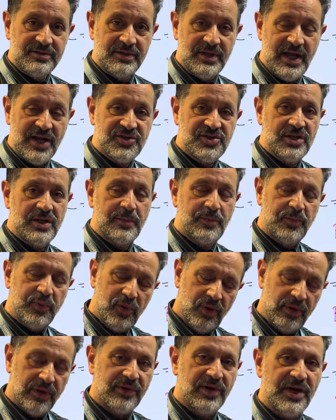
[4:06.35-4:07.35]
It actually
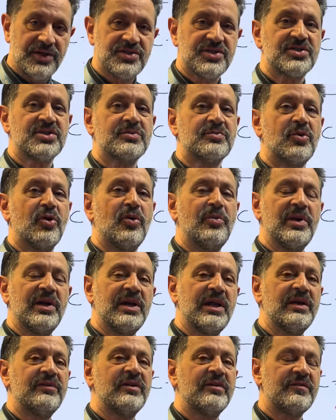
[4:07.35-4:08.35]
polarizes the
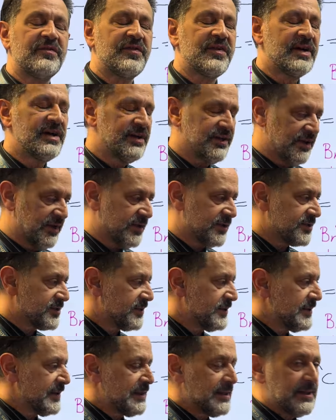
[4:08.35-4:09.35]
bromine even further,
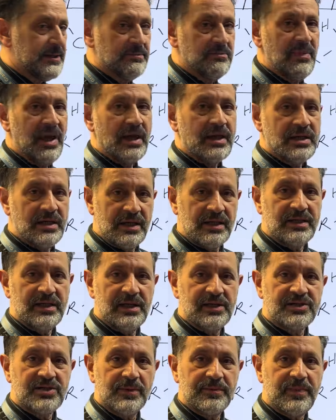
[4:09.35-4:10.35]
making it
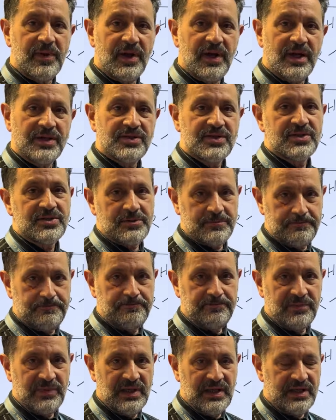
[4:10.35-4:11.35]
delta plus,
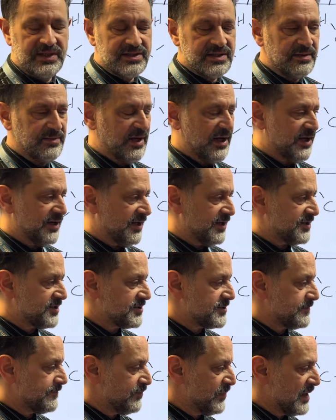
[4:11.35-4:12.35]
delta
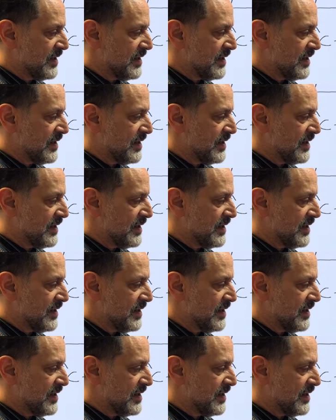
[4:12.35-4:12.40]
minus.